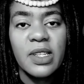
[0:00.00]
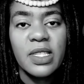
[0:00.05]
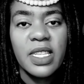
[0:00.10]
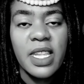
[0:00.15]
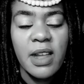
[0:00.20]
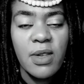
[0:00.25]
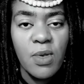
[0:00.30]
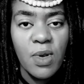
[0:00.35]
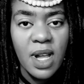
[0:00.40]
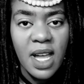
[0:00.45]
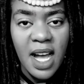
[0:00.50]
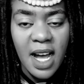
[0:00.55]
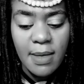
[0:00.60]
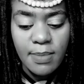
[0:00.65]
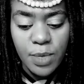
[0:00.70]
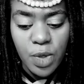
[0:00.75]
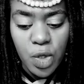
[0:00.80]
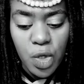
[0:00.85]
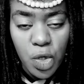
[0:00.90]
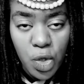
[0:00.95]
They will
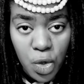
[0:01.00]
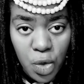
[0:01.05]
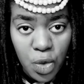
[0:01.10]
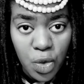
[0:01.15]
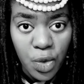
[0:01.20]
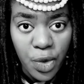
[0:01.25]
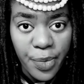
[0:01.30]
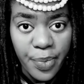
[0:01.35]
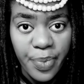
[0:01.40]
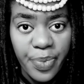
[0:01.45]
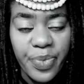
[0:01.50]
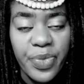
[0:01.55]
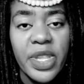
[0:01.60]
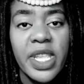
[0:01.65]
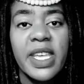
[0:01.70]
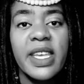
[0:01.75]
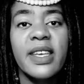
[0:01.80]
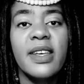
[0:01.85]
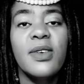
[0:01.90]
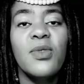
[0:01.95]
come to you
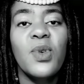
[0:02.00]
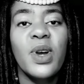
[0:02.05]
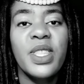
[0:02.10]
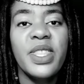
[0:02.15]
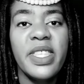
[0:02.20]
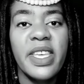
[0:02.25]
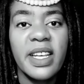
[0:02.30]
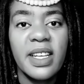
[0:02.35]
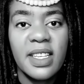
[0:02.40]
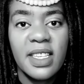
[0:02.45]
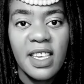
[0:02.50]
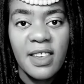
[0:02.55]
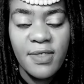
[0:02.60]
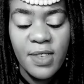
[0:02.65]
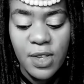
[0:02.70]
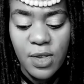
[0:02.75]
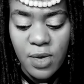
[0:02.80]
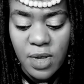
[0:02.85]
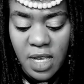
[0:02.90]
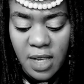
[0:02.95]
when they are
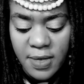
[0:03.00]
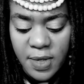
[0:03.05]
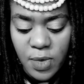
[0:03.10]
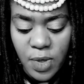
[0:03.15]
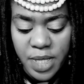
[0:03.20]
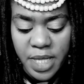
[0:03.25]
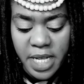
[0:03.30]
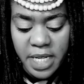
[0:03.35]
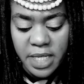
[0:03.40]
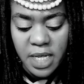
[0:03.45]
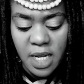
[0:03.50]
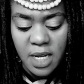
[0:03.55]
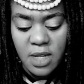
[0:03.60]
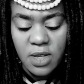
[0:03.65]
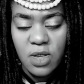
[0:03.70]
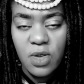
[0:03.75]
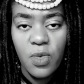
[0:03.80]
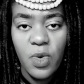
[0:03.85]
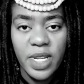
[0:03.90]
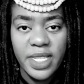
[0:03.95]
giving you gifts, when they're
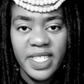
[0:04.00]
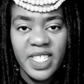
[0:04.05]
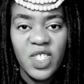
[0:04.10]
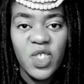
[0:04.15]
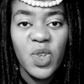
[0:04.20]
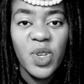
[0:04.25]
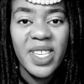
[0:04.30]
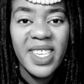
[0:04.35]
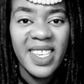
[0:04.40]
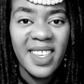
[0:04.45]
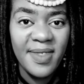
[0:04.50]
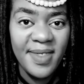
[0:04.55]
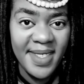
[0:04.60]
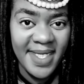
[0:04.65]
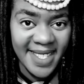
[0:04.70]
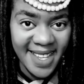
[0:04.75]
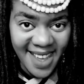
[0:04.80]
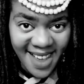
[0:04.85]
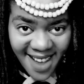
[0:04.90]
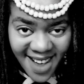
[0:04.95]
telling you what your
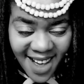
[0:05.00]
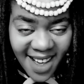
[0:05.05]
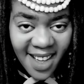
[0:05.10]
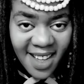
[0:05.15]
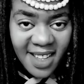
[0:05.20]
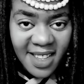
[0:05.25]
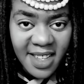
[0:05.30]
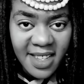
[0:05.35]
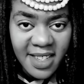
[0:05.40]
gifts are,